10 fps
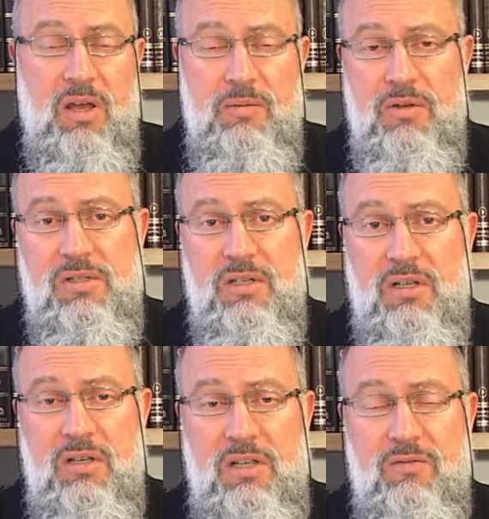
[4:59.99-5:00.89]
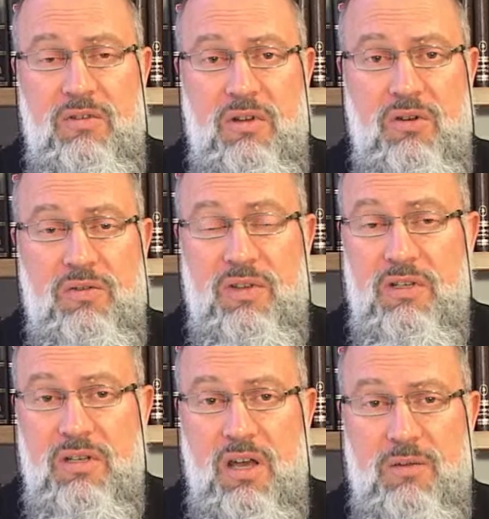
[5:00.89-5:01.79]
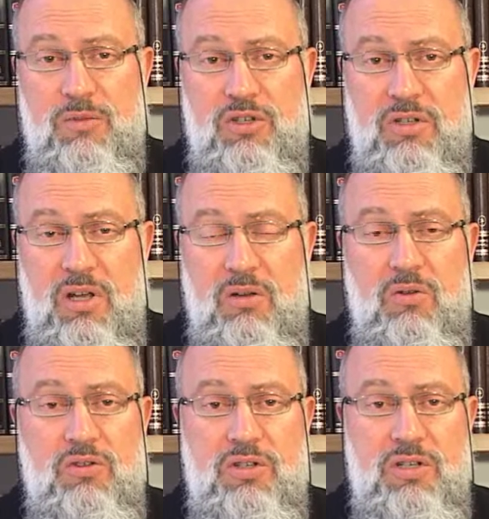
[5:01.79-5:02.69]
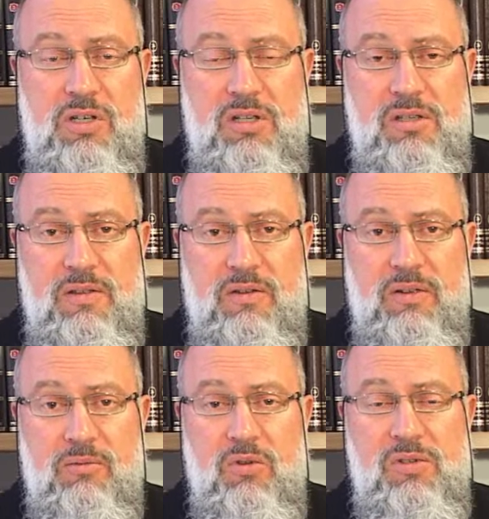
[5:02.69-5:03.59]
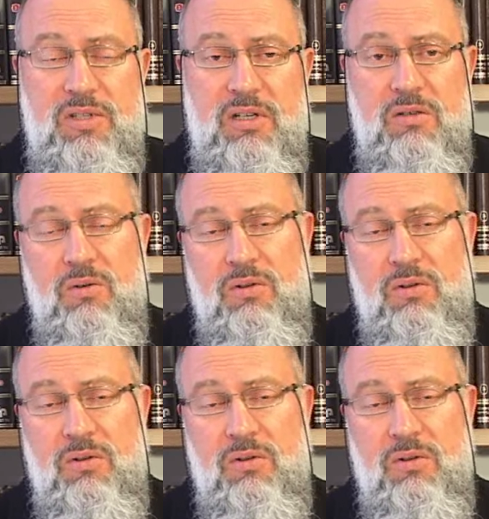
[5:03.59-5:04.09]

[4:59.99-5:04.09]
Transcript: A person can even know the entire Mishnah, all Shisha Sedarim, all six